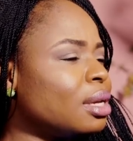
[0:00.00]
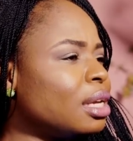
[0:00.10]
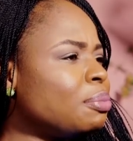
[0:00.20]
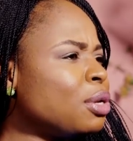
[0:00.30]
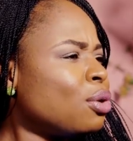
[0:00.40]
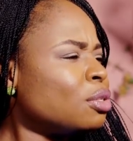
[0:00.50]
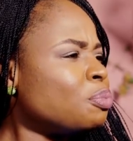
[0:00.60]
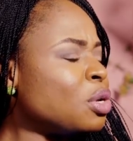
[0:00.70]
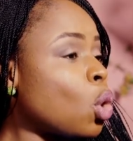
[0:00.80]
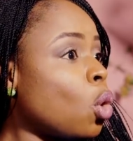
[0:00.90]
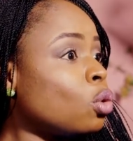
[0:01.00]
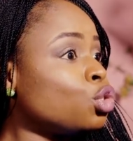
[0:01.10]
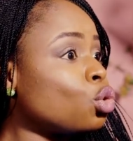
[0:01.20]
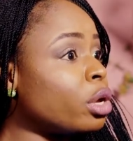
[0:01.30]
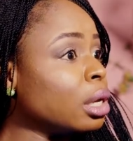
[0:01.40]
It may not be all
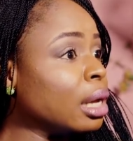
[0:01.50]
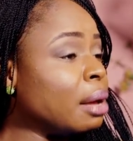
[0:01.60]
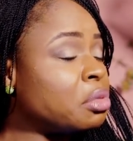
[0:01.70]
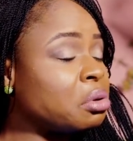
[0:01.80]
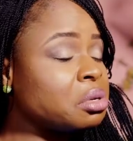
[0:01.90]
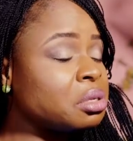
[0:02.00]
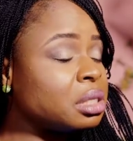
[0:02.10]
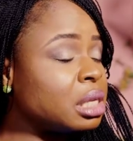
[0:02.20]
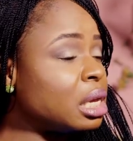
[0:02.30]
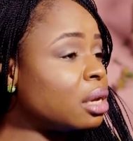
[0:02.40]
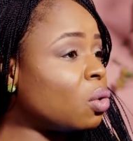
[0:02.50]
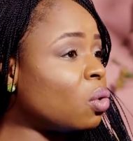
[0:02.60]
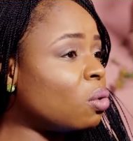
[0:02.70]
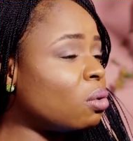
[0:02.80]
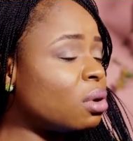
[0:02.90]
joy. I'm not going to say,
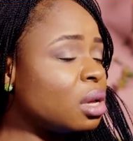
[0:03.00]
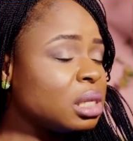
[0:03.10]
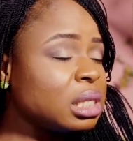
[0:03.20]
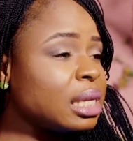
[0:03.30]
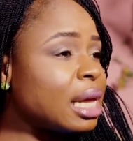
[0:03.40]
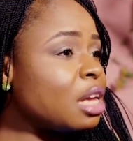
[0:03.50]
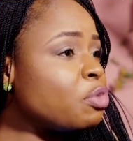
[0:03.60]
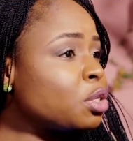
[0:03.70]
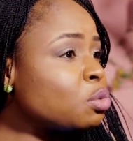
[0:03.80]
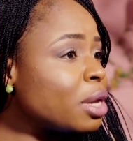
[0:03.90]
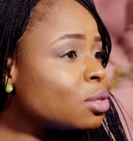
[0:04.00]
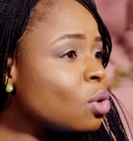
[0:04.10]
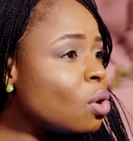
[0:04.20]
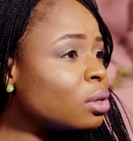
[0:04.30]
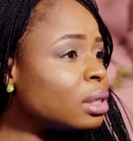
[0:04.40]
oh, since I gave birth to my
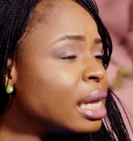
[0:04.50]
son,